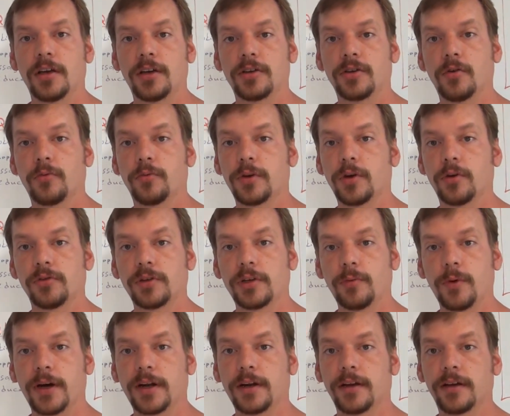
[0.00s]
We only
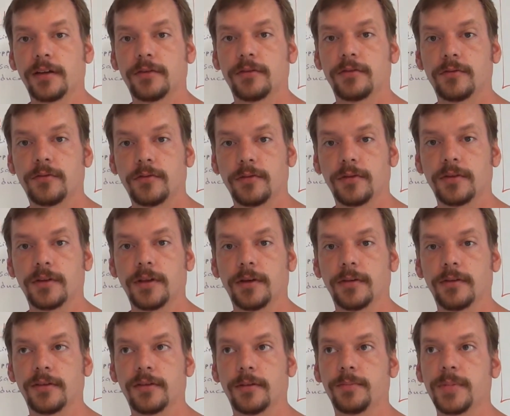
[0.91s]
want
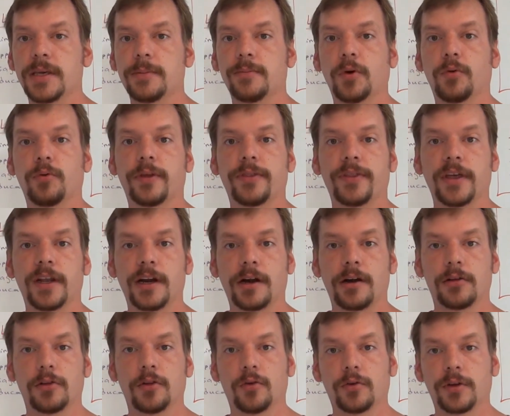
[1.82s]
the people within
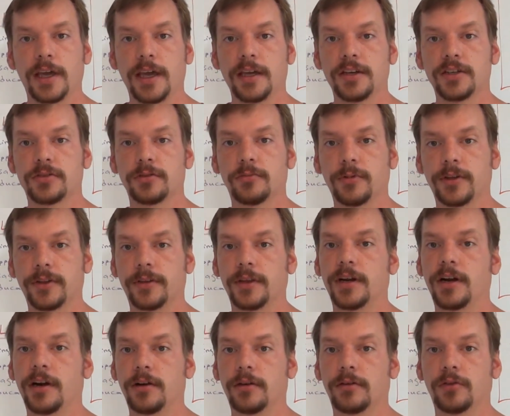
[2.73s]
our location,
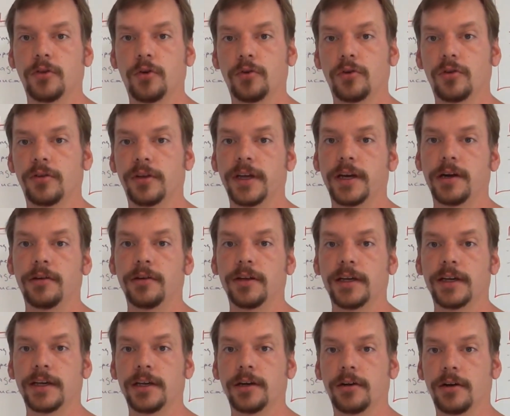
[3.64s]
within our local
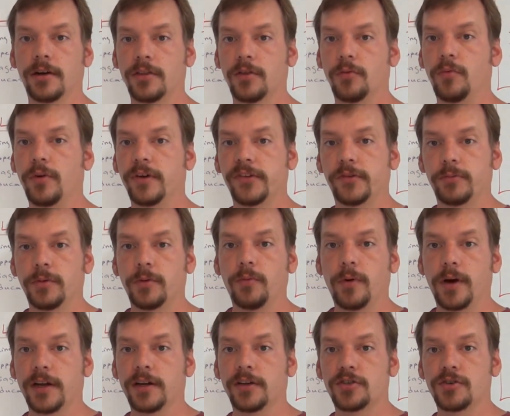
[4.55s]
area here, are the ones we
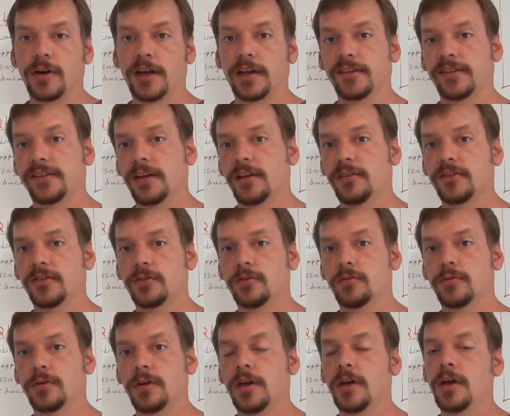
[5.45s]
want to try and sell to.